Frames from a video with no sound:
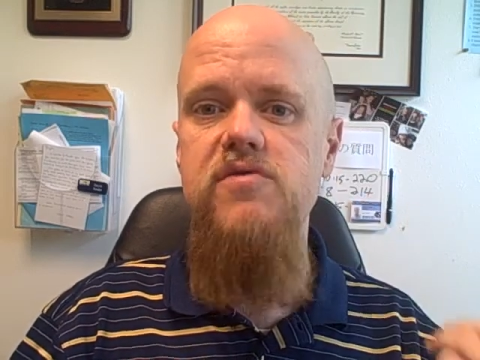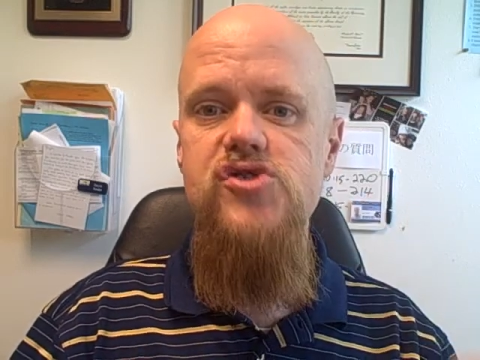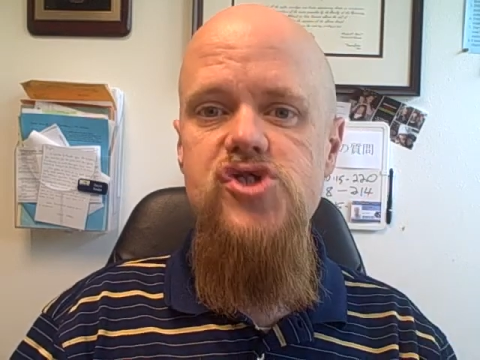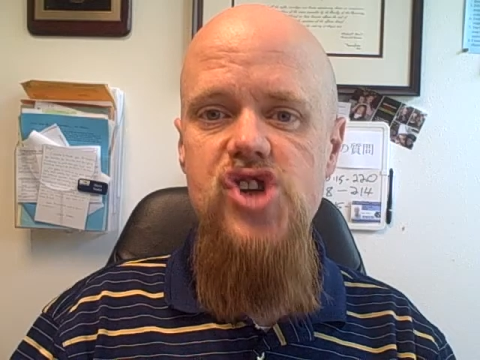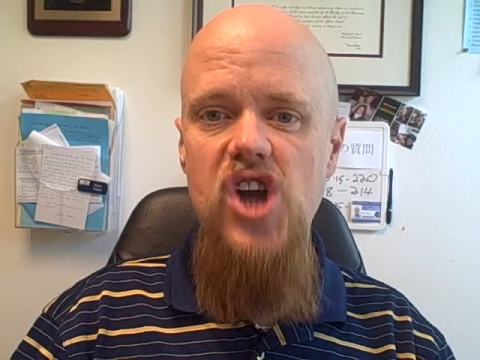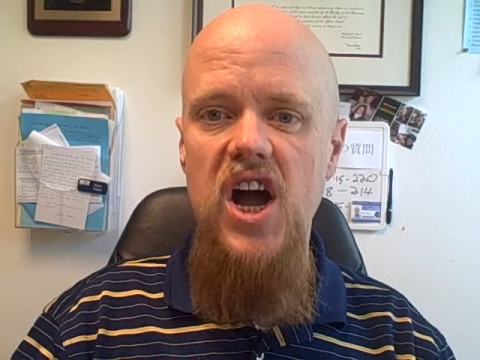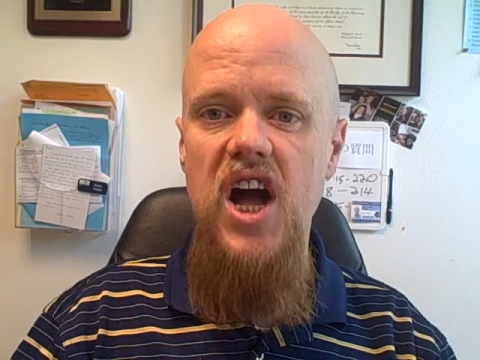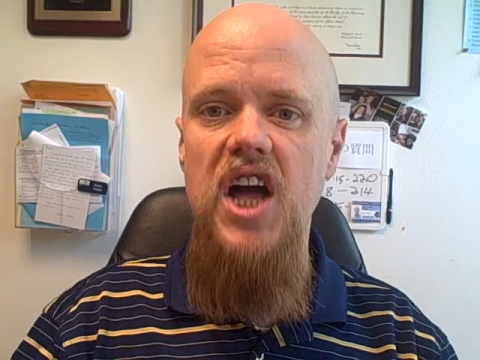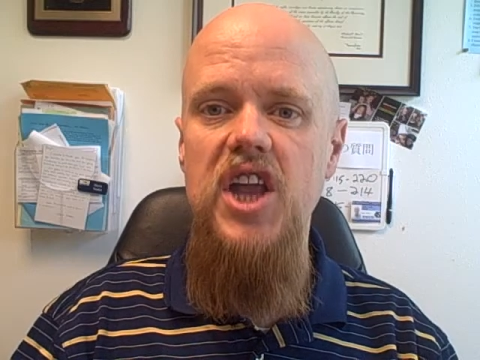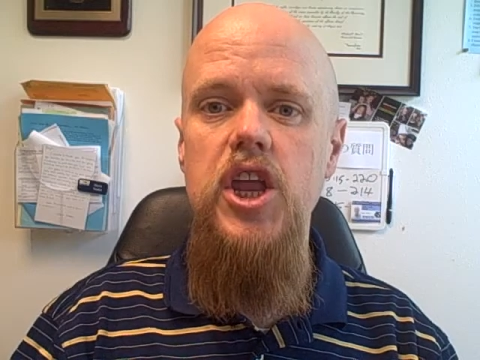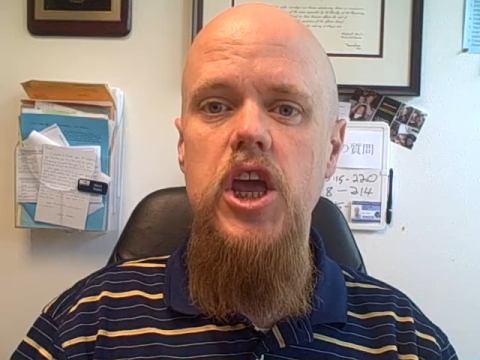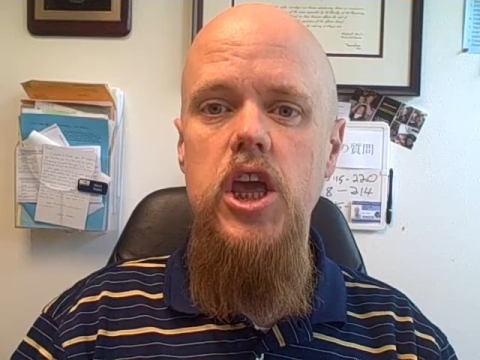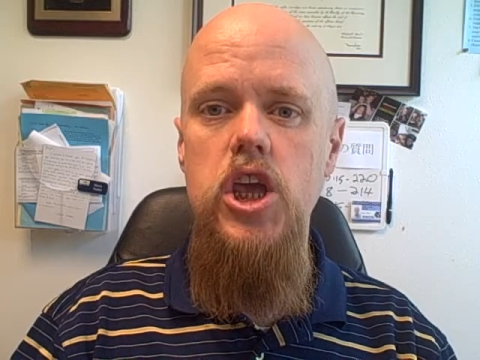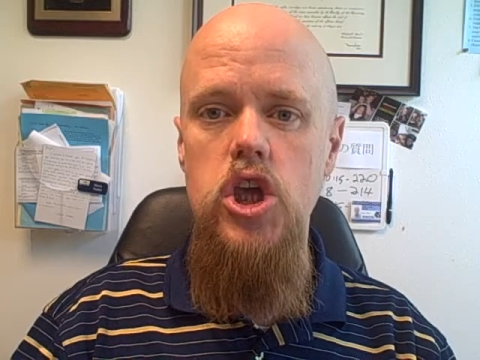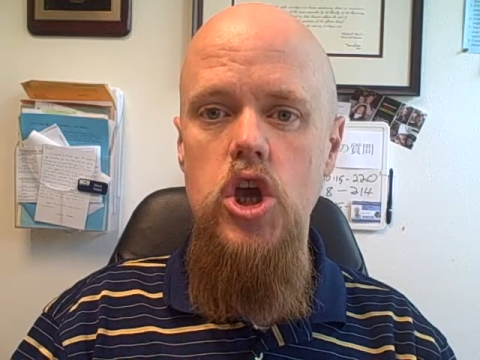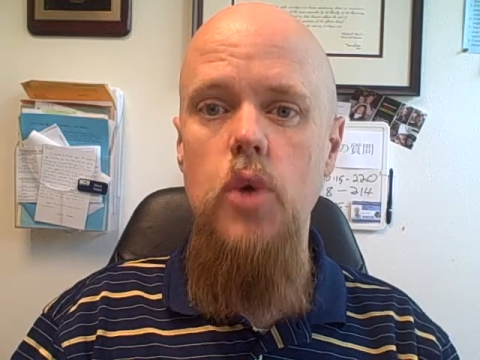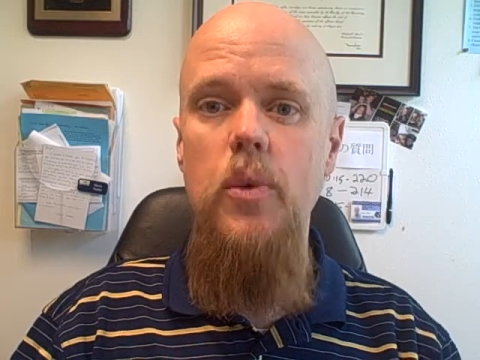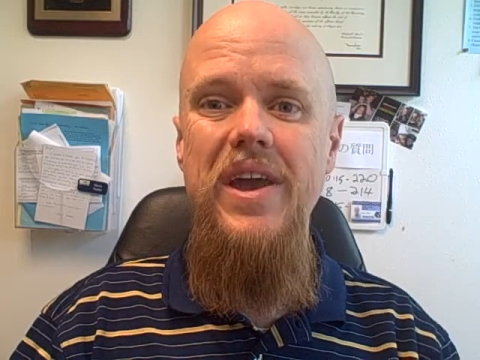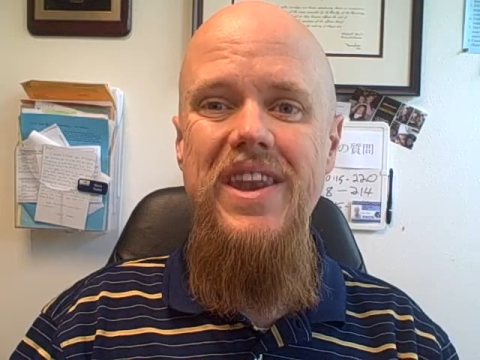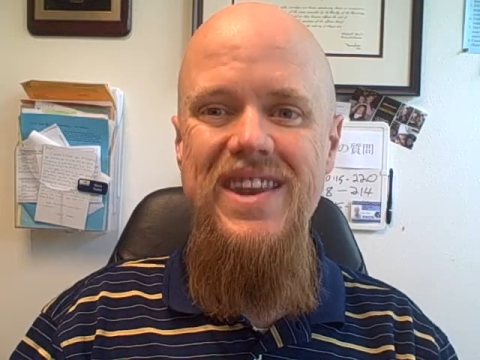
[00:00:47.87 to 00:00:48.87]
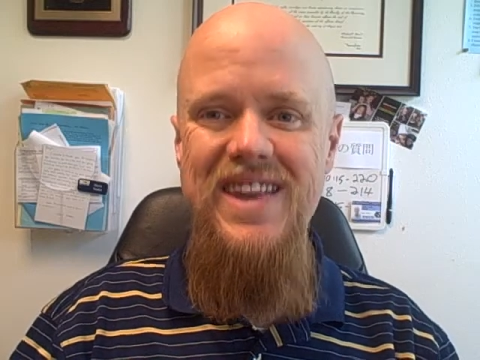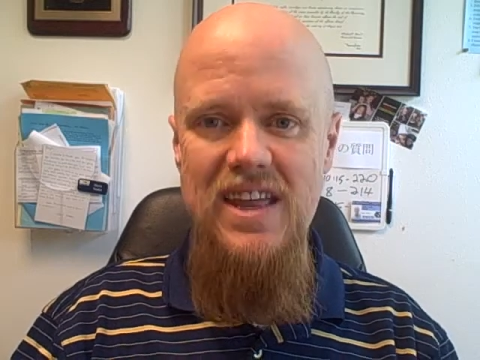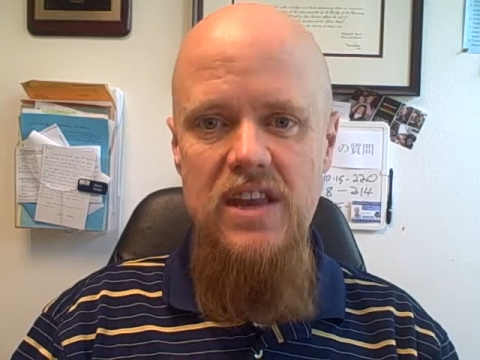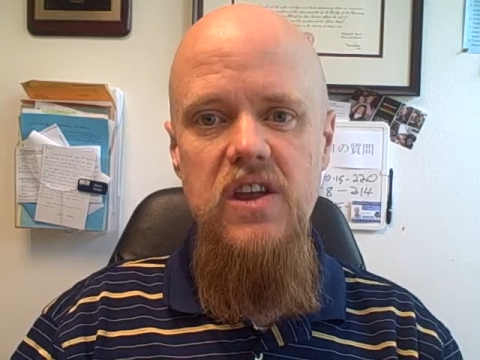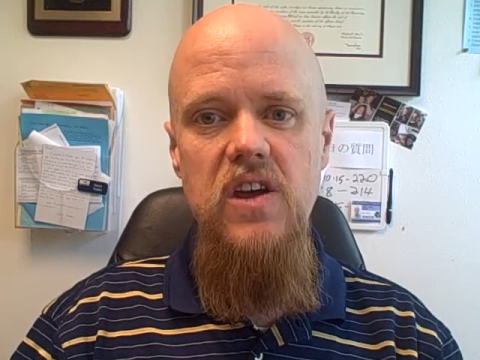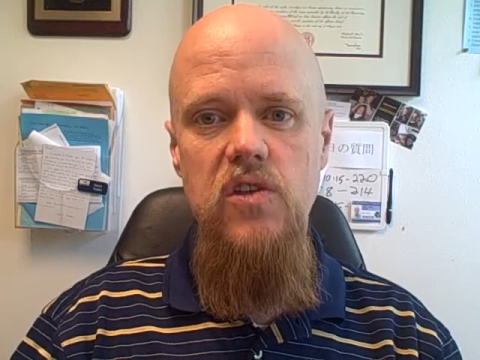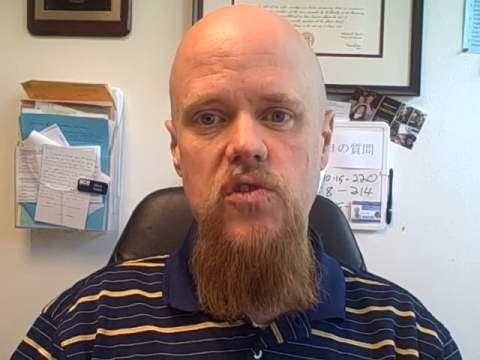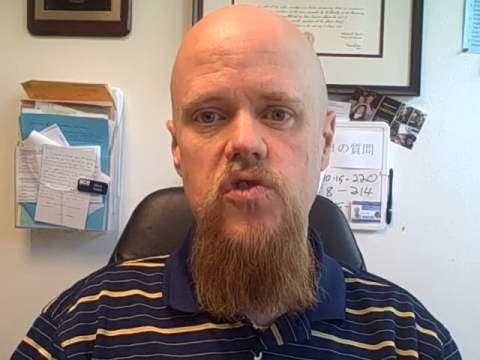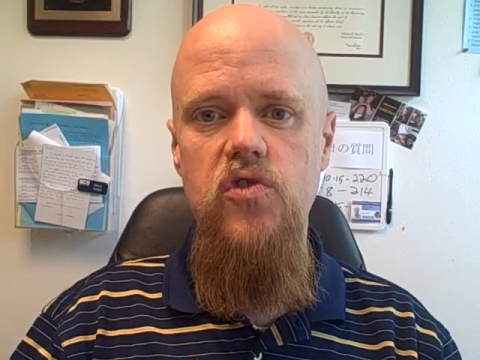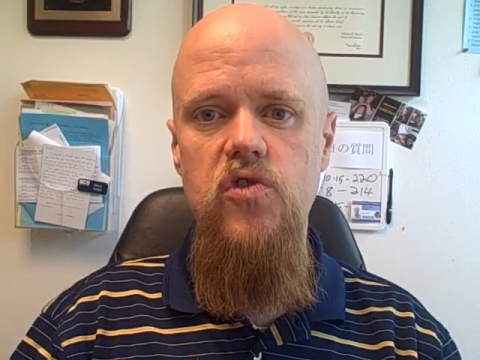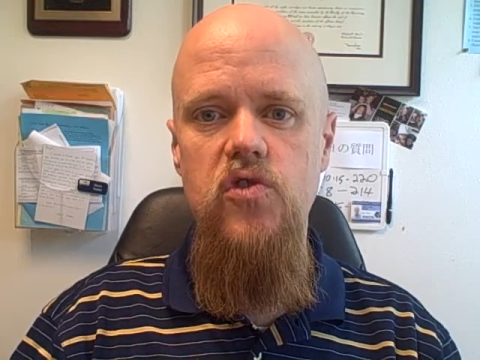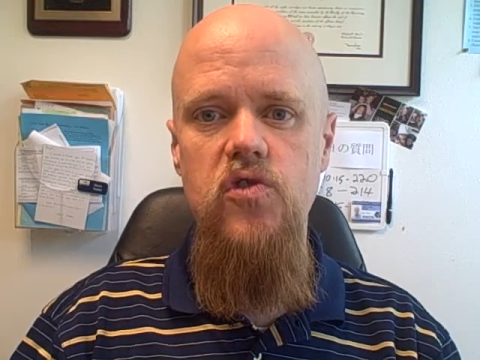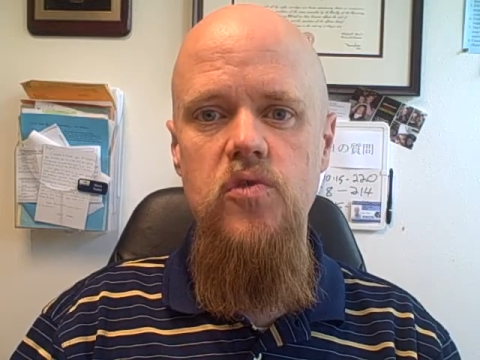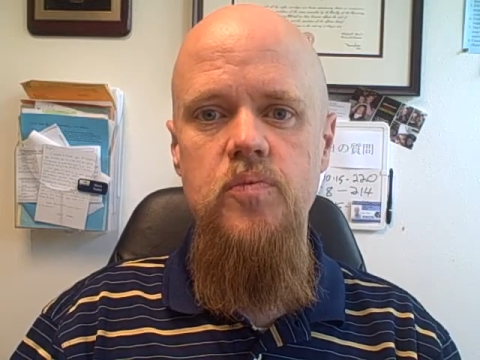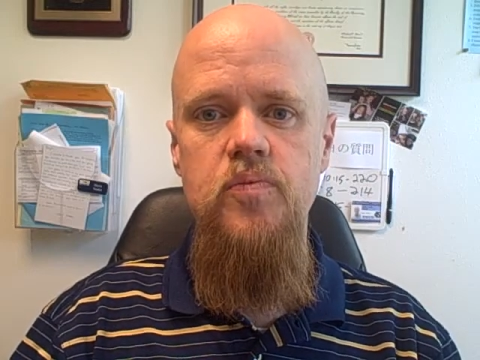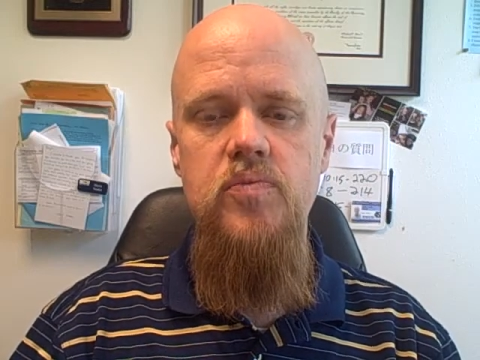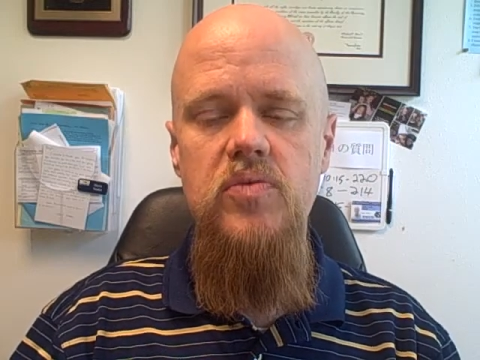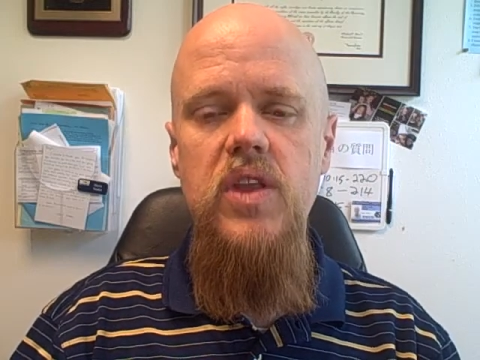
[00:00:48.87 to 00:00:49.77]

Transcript: John Ioannidis.